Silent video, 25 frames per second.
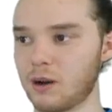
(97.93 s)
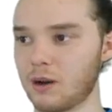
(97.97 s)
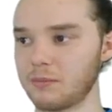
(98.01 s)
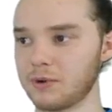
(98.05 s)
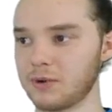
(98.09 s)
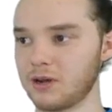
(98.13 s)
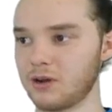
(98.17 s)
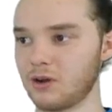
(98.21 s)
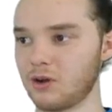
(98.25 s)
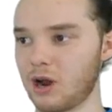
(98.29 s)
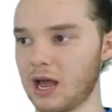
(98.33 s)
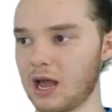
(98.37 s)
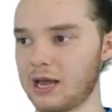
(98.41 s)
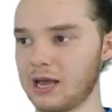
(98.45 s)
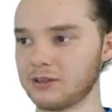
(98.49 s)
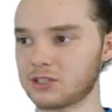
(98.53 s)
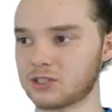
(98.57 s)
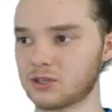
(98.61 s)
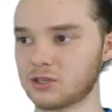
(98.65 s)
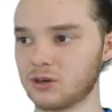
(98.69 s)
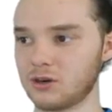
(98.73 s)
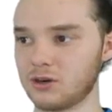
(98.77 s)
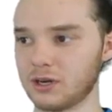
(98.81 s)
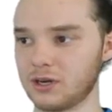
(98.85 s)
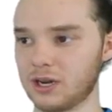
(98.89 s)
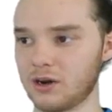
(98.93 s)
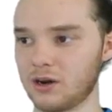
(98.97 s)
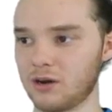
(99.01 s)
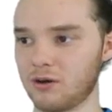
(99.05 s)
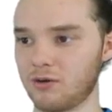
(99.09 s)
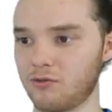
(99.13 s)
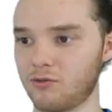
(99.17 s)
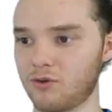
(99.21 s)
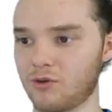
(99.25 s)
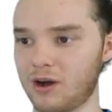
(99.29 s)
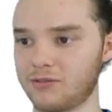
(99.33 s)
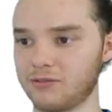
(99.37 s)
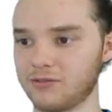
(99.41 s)
So I'm going to insert, you
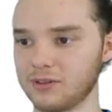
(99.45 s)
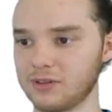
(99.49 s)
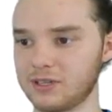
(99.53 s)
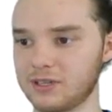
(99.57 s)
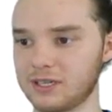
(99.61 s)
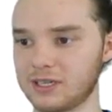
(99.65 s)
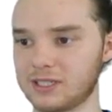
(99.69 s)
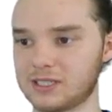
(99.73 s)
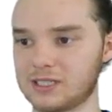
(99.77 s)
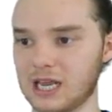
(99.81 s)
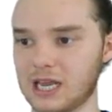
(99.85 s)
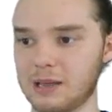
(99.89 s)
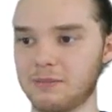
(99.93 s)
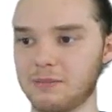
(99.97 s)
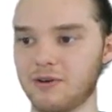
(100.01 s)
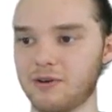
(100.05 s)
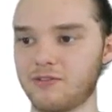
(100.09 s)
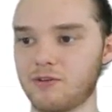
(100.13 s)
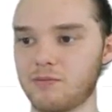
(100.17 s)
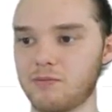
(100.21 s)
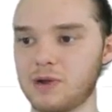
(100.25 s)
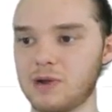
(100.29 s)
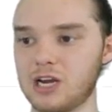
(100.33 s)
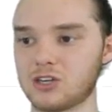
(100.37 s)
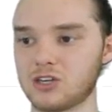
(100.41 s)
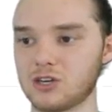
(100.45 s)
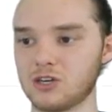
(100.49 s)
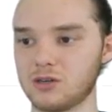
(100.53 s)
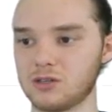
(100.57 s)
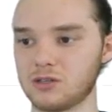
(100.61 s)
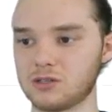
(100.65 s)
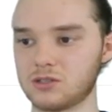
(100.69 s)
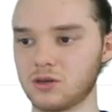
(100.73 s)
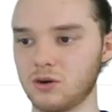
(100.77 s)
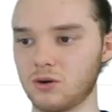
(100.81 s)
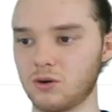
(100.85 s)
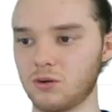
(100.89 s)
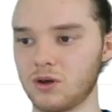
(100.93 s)
know, roughly this same
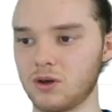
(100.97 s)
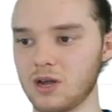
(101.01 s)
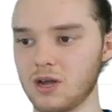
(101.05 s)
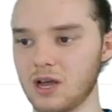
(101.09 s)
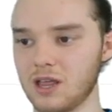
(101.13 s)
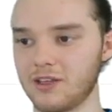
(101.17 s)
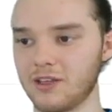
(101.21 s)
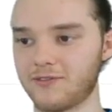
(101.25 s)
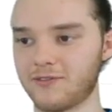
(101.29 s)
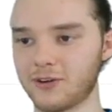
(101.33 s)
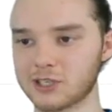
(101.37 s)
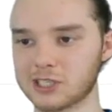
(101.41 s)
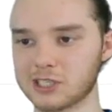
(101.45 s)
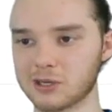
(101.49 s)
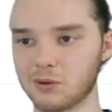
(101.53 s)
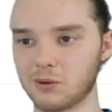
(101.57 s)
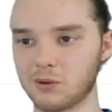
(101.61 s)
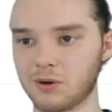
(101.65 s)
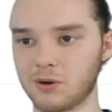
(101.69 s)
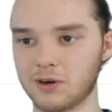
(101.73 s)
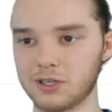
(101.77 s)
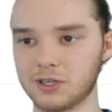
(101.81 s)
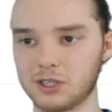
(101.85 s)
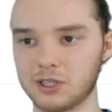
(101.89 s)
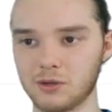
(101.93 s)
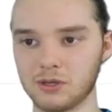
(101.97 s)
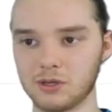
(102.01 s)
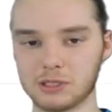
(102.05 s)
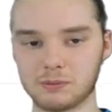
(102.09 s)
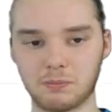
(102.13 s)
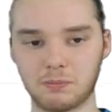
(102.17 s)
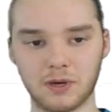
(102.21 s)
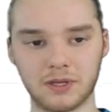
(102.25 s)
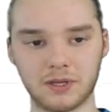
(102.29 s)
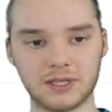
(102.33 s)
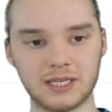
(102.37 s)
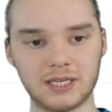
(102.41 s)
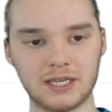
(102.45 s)
information. So the first thing we want to do is
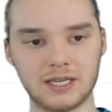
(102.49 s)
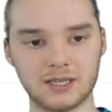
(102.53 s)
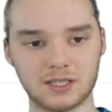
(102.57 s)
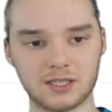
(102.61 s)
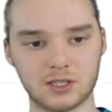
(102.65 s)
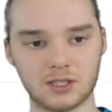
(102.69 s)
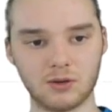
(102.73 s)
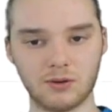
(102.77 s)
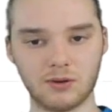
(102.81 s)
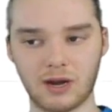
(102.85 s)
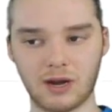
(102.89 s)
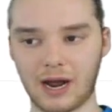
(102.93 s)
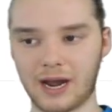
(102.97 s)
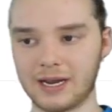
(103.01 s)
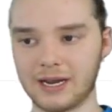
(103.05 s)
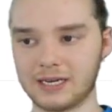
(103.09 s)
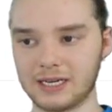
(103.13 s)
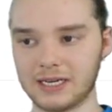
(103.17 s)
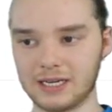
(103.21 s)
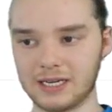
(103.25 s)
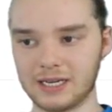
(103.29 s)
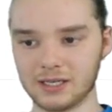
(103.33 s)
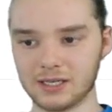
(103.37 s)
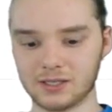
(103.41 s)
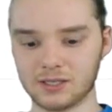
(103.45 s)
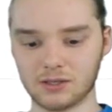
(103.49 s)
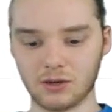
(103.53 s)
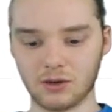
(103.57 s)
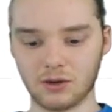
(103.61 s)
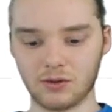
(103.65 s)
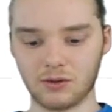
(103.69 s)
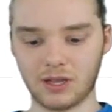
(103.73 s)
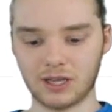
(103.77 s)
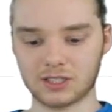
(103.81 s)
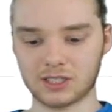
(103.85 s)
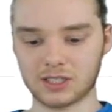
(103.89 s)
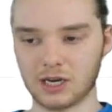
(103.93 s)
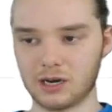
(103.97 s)
put the student ID.
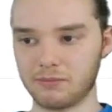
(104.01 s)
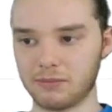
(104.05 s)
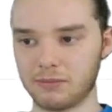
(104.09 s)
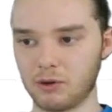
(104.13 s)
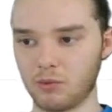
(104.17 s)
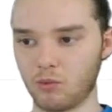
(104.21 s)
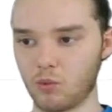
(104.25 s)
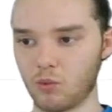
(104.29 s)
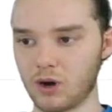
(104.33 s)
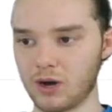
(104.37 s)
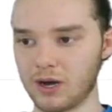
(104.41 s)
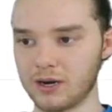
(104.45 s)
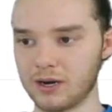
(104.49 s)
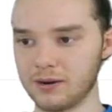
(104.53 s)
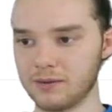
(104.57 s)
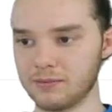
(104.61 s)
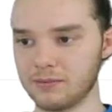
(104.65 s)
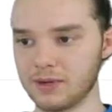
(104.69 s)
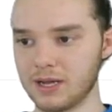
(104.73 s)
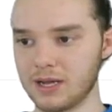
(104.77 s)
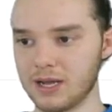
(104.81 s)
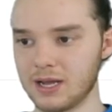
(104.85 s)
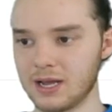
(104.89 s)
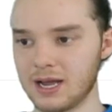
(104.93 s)
So that's going to be one.